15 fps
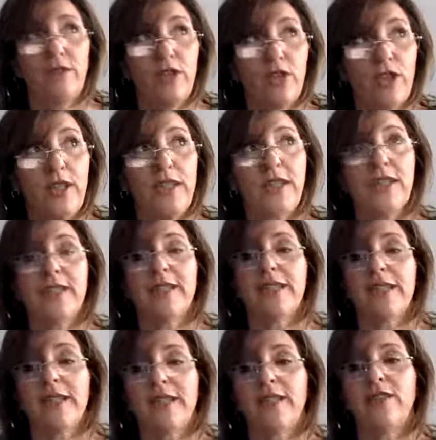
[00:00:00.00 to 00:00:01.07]
Jesus
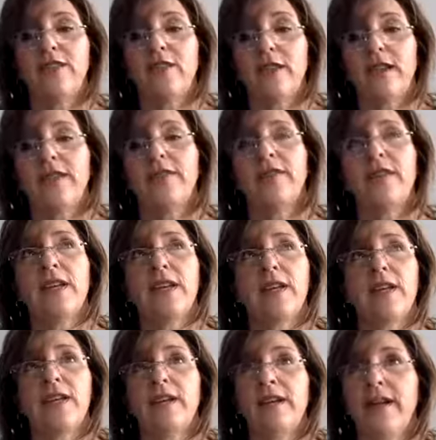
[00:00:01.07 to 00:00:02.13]
in your life.
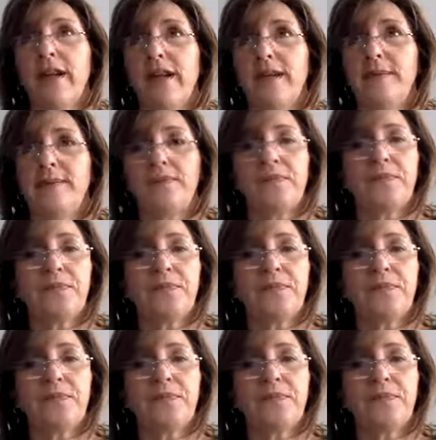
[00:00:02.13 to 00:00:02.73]
And